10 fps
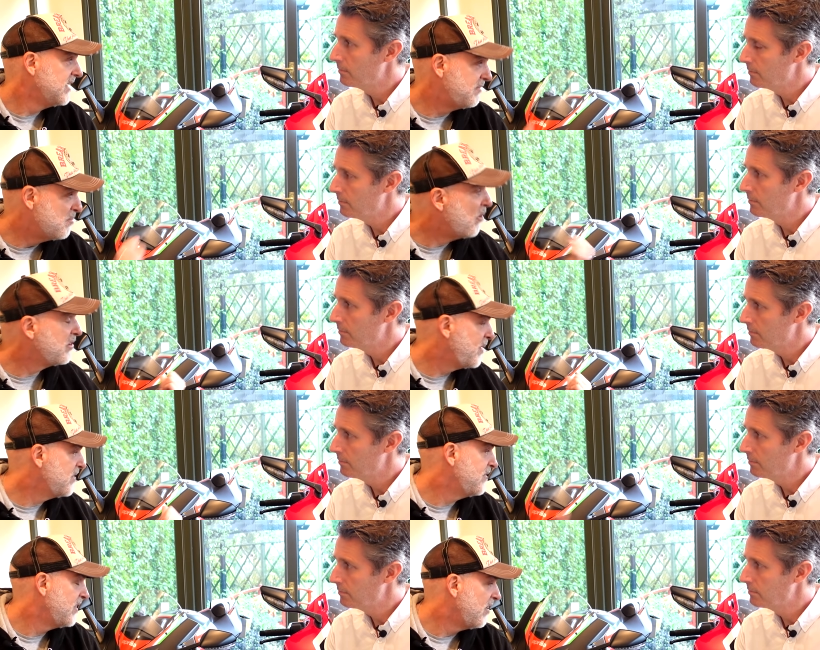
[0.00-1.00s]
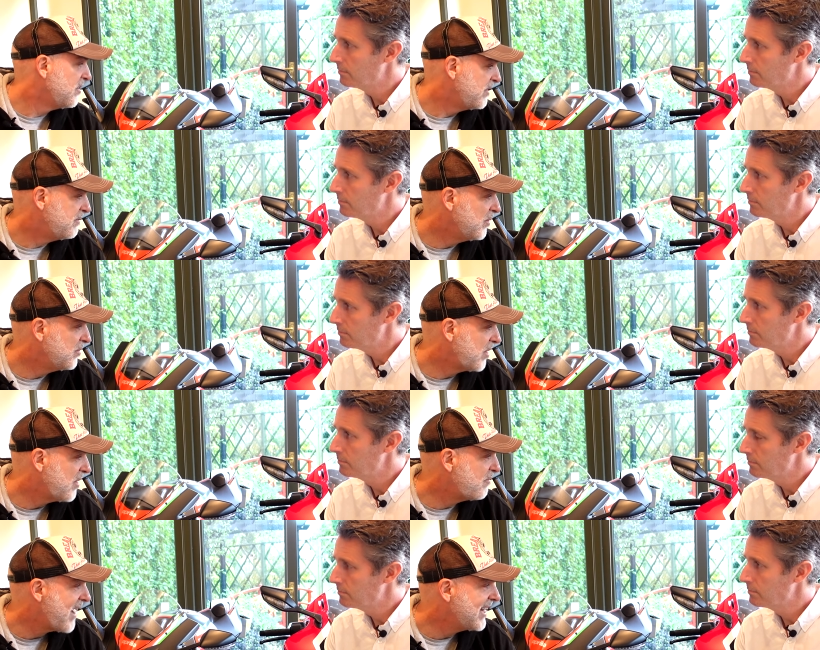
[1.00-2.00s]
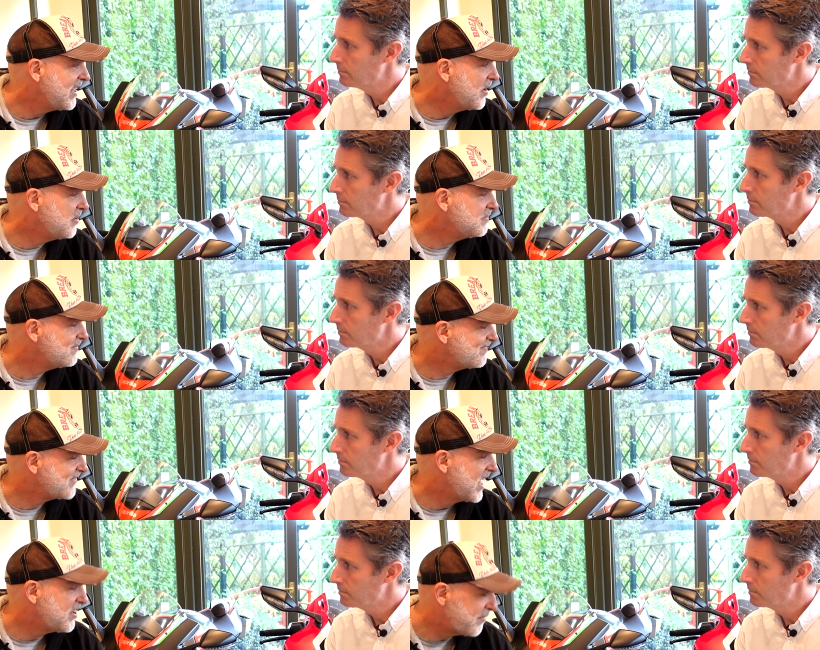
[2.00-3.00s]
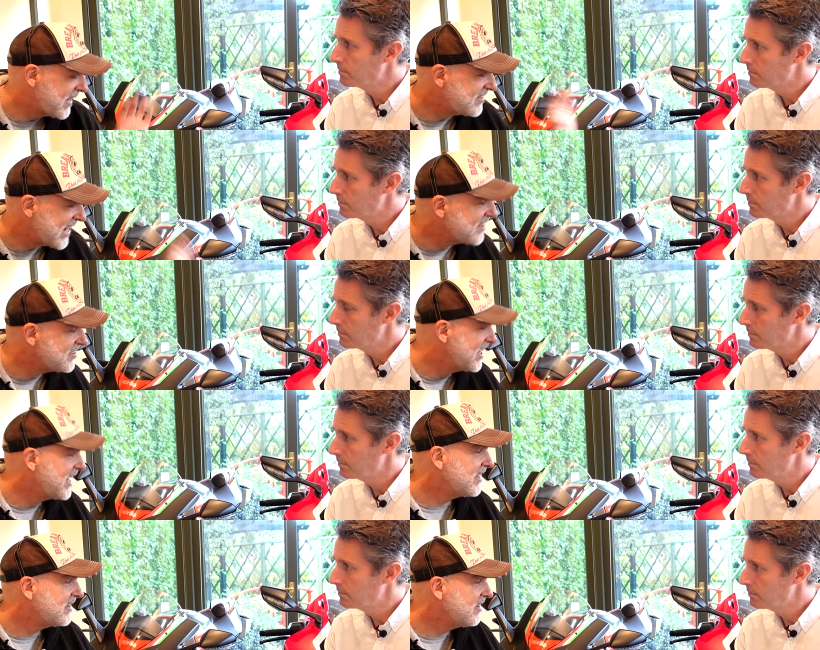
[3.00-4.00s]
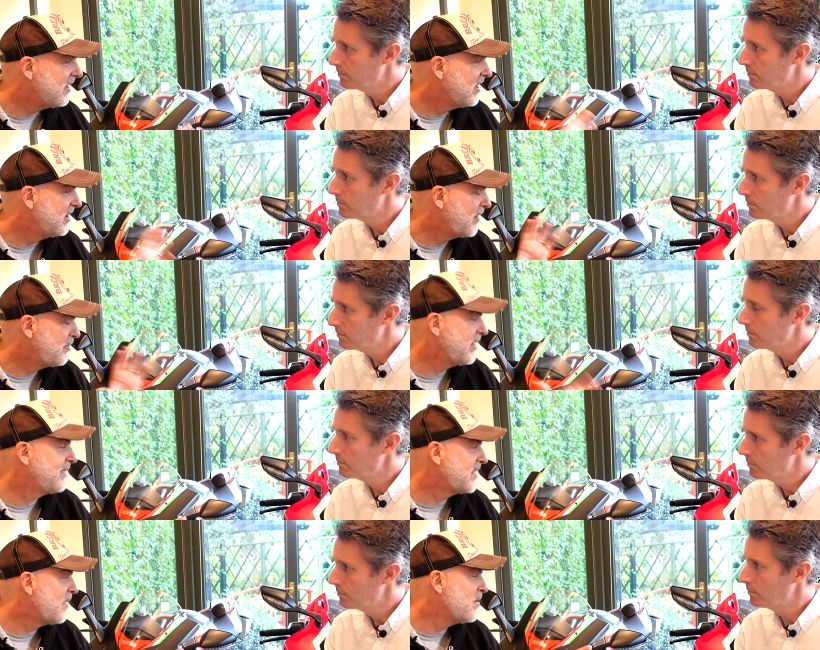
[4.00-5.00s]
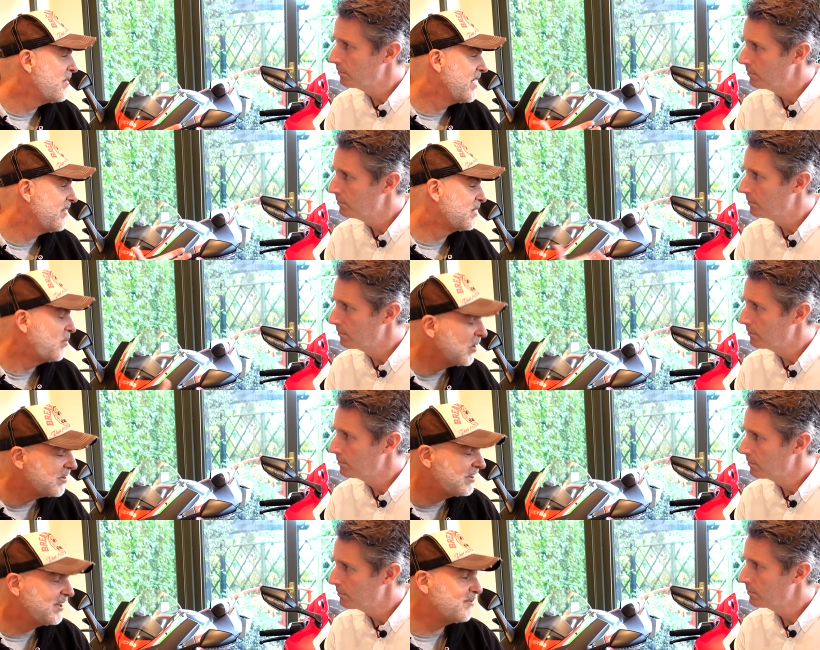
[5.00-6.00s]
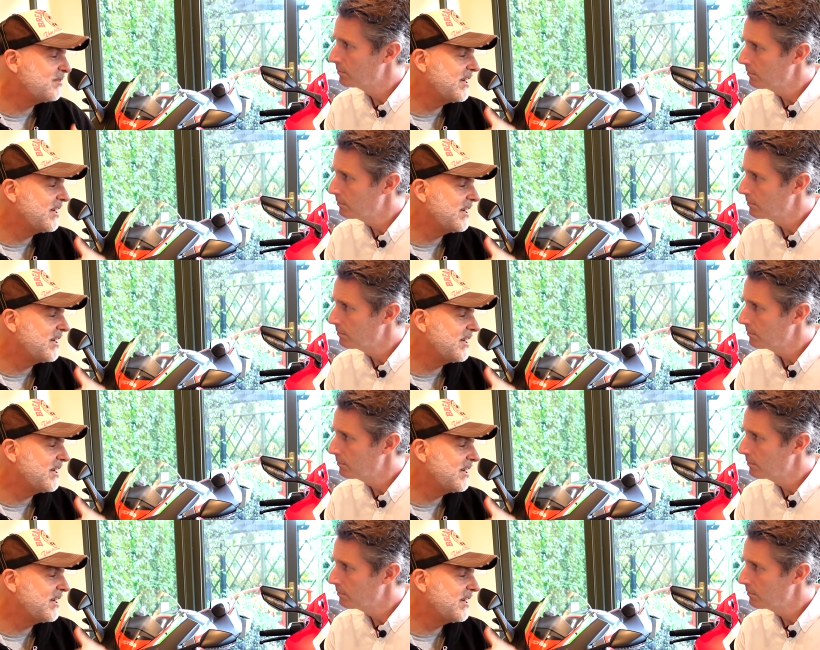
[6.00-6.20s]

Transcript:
Speaker 1: It's more expensive than the RSV4. So value is fantastic I love what they've done with it, the quality of